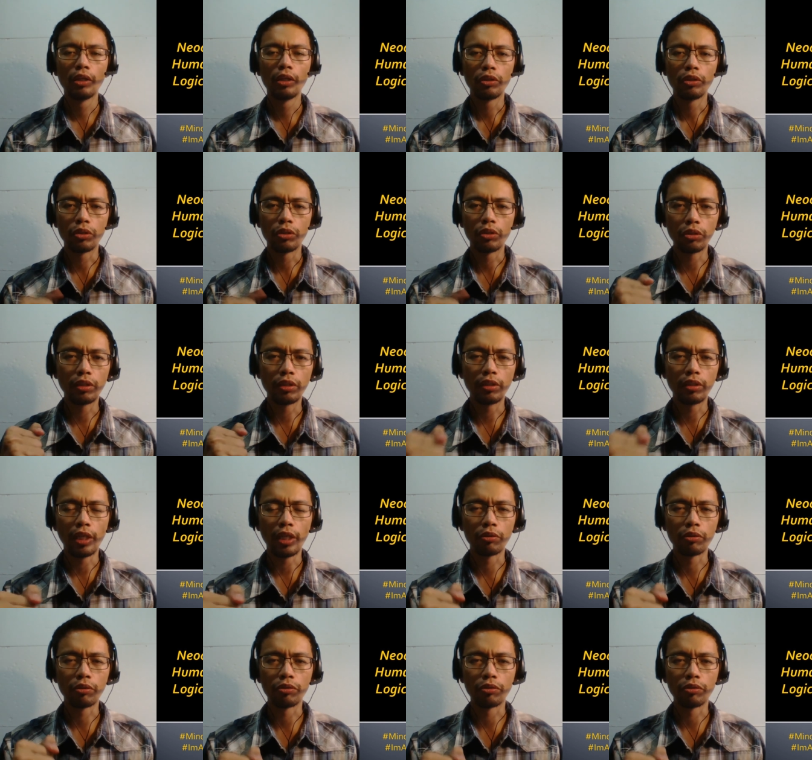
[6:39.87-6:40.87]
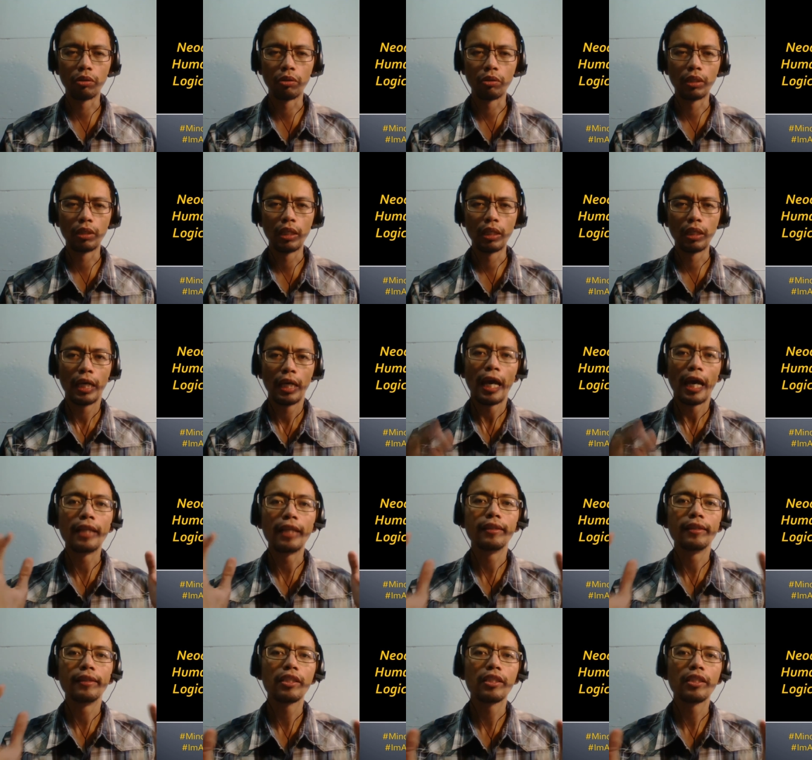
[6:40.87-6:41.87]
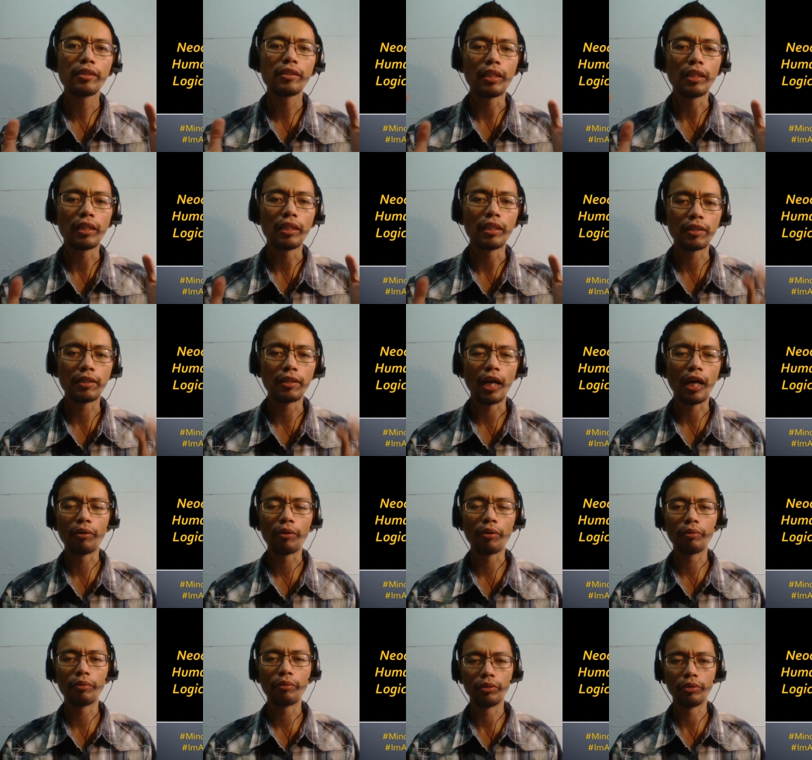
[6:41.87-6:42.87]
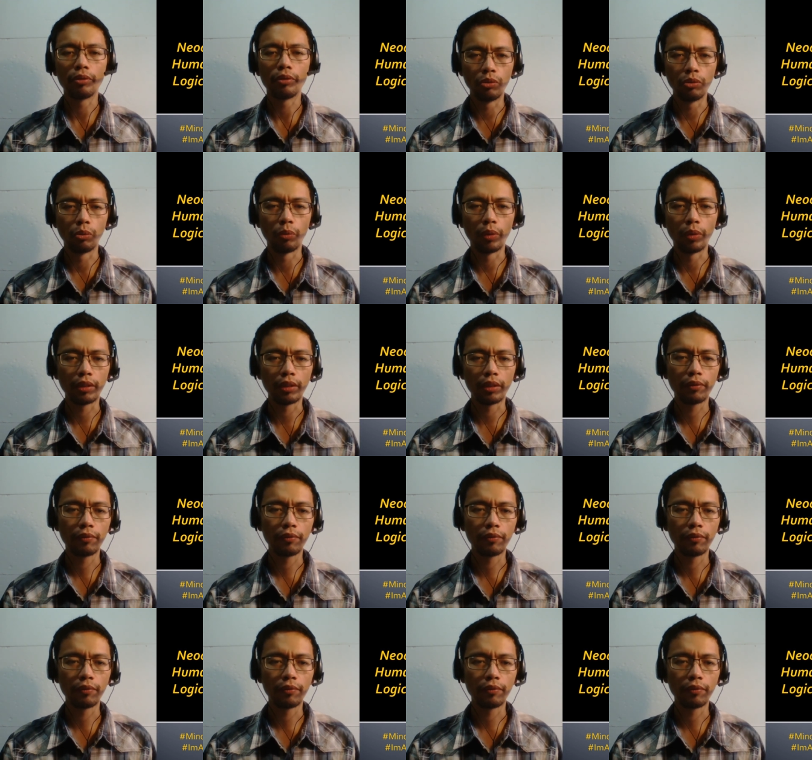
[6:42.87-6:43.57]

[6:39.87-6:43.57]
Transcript: should take control. And this is how you do it.